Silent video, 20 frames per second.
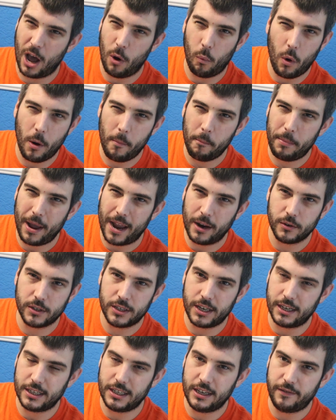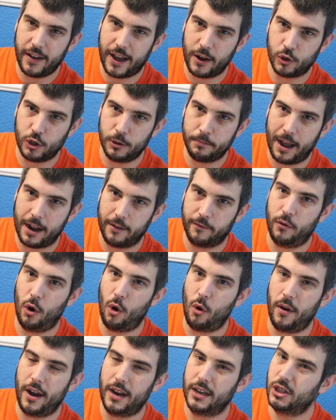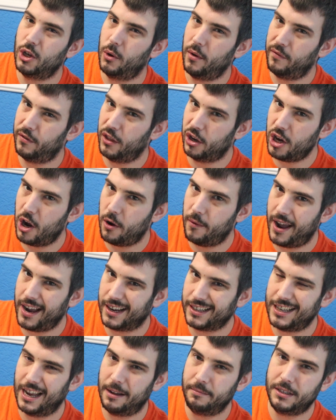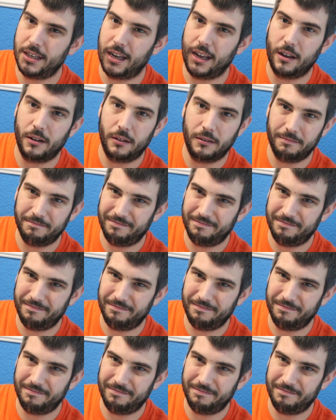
a £1.60 voucher back for it, so if they don't accept it,